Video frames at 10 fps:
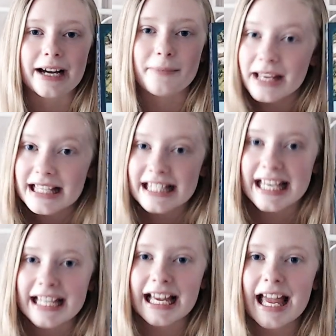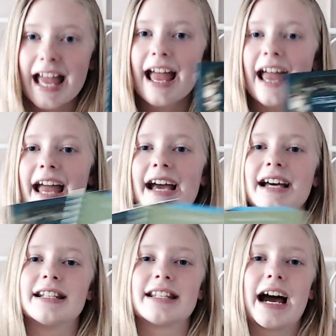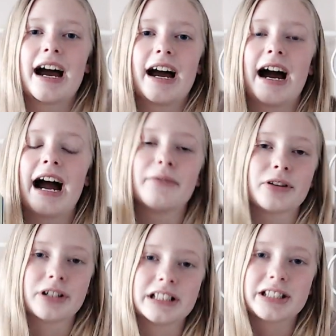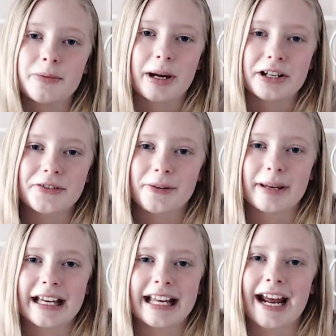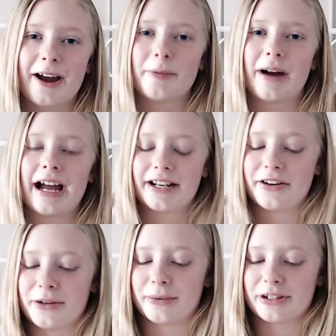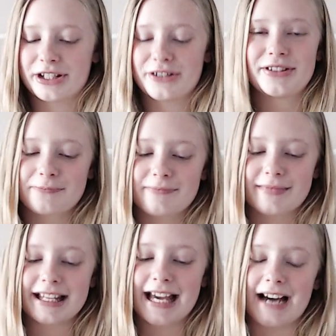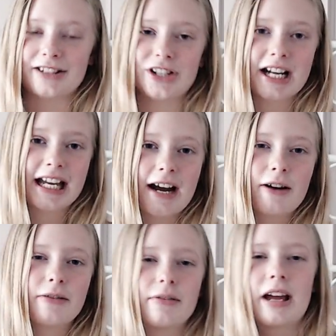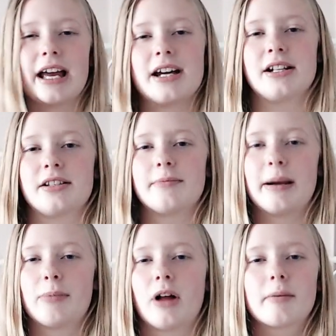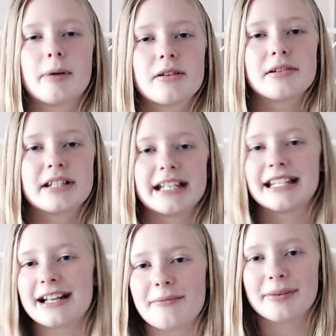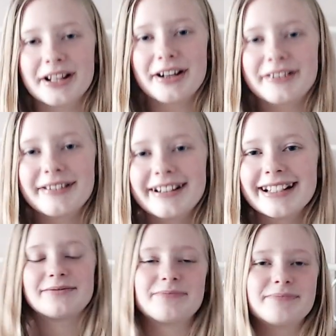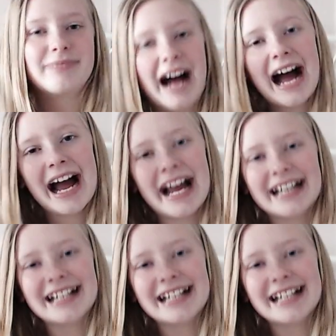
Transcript: amazing, and I've learned so much from it, and I know you will too. So, yeah, check it out, and my blog post is down below. Bye!